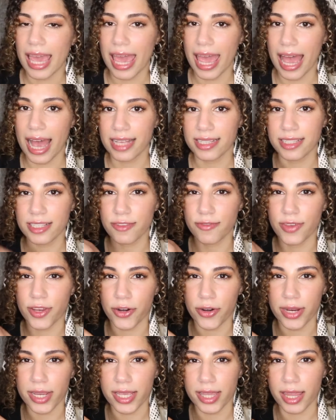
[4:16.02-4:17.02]
It has this
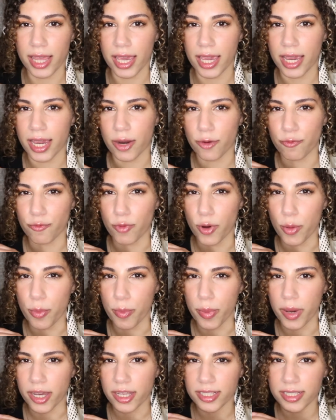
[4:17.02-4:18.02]
very like
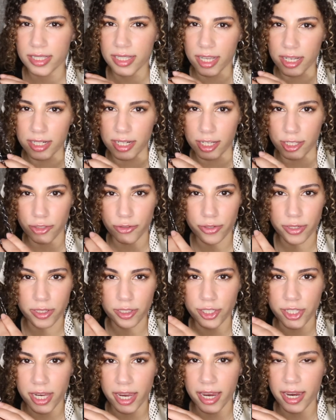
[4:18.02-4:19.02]
robust
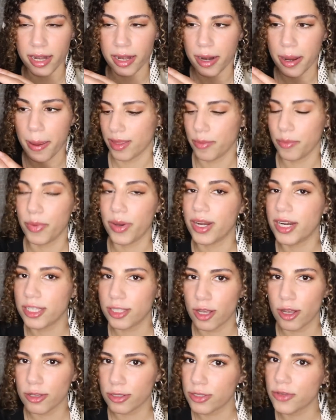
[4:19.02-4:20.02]
industrial chain, but
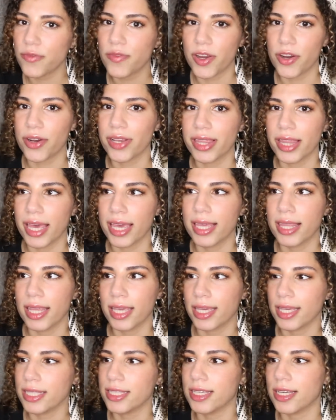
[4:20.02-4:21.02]
it's also very light.
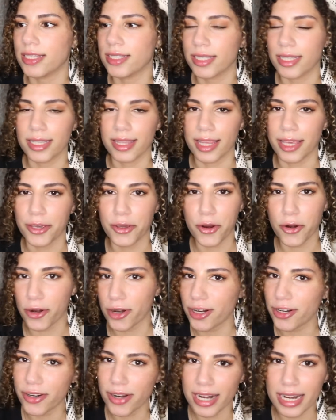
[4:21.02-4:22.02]
Like it doesn't like
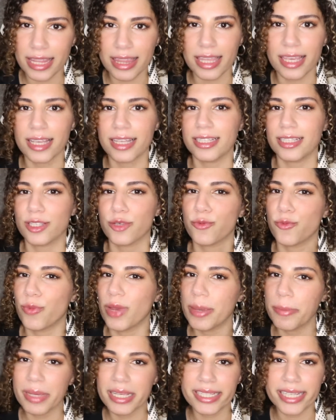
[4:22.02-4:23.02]
hurt or anything. It doesn't
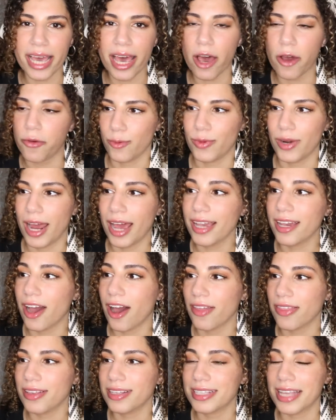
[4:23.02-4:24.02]
weigh me down. When I
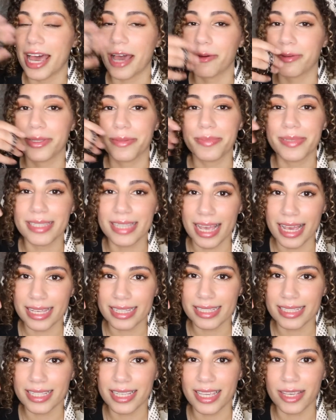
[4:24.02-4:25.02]
got this, I was
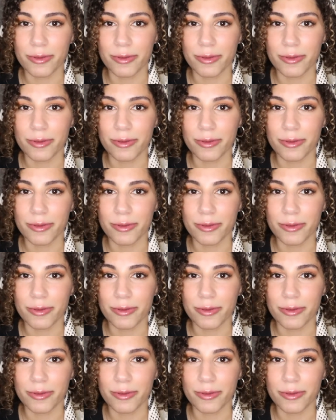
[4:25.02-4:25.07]
obsessed.